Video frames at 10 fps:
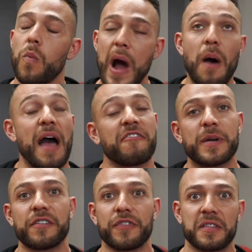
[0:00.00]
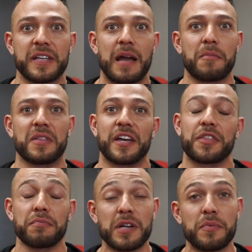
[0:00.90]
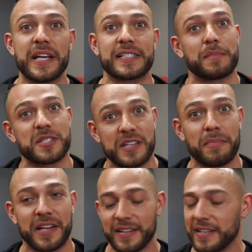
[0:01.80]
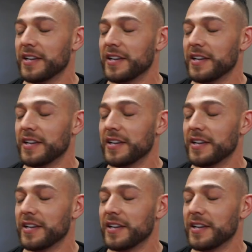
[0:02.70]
Wow, I haven't been in front of the camera in like three weeks and I'm stumbling.